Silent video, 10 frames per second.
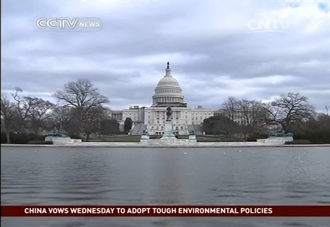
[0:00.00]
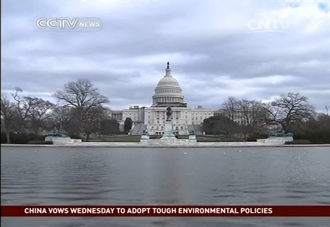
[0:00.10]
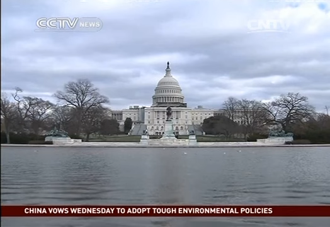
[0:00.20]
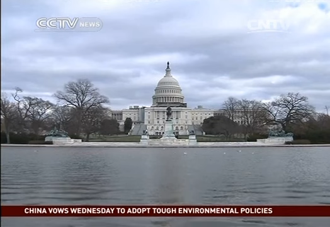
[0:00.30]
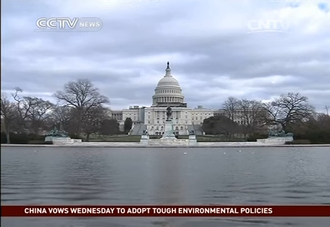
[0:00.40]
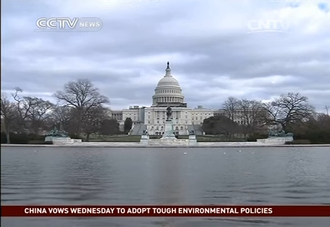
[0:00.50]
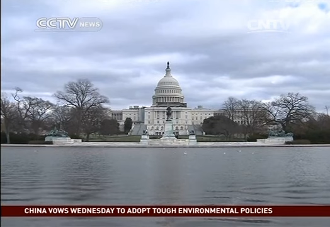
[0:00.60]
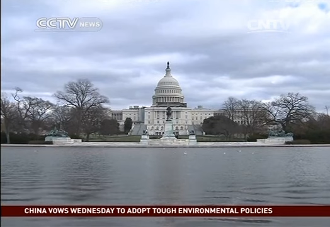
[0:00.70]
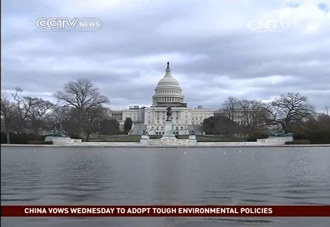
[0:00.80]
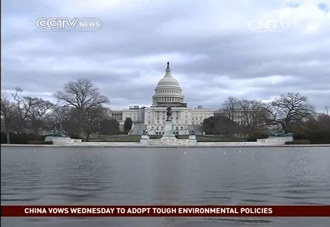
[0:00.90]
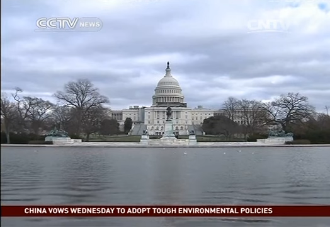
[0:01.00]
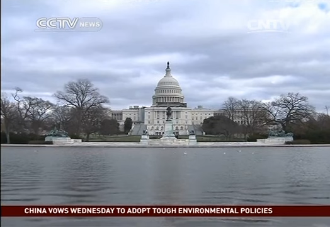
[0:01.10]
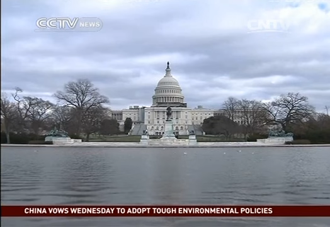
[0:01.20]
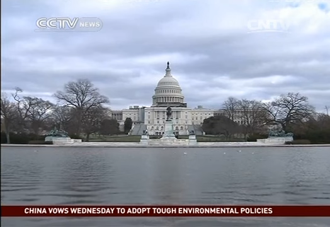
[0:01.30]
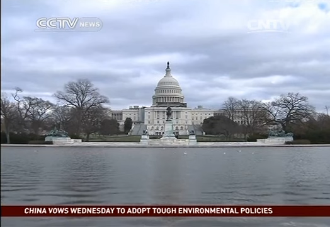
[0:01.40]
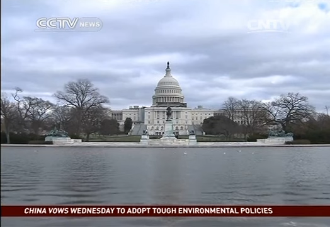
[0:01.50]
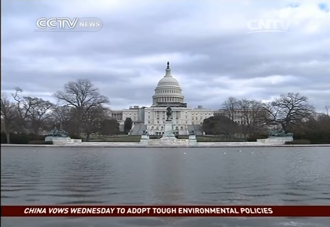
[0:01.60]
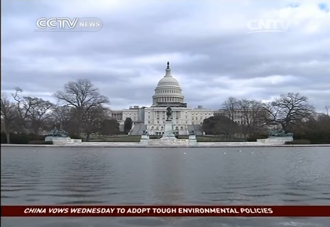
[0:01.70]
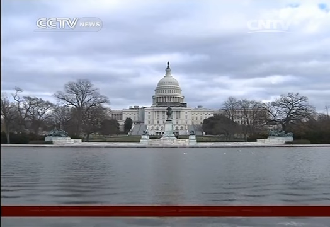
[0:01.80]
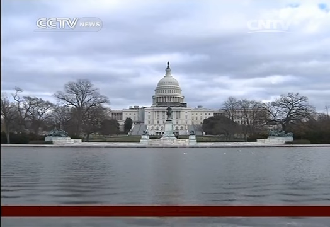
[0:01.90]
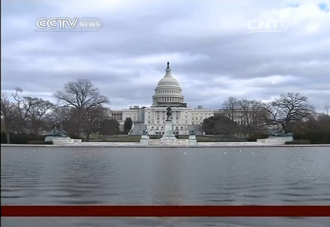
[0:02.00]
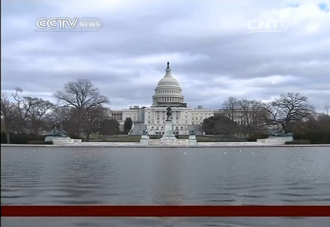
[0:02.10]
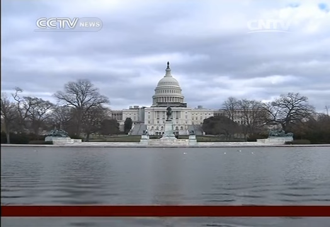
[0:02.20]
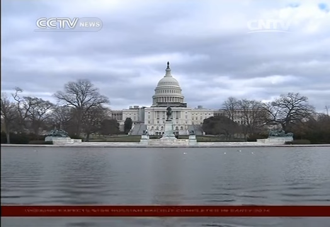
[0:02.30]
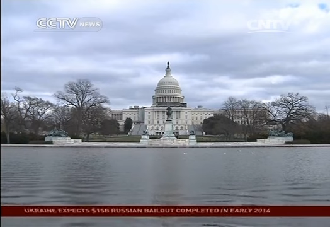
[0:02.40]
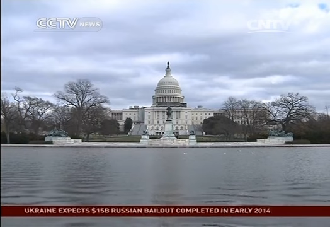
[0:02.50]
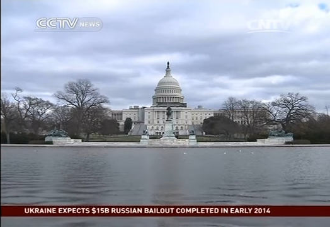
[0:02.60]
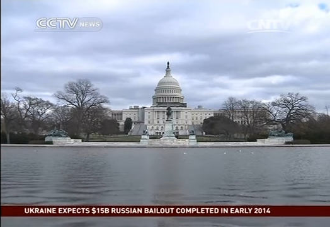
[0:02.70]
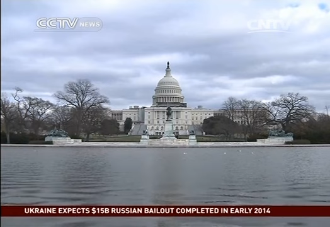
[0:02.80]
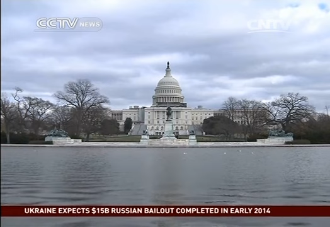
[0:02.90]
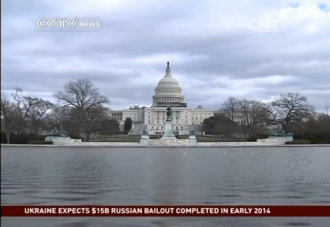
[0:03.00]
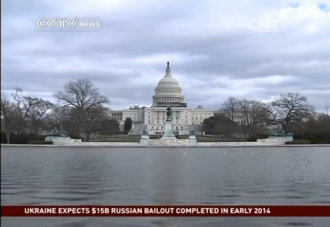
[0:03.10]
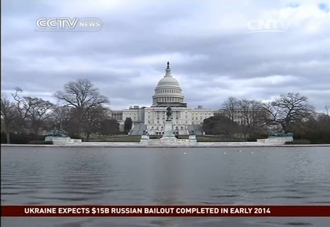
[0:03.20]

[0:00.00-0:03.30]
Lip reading: No face is visible, so there are no lips to read.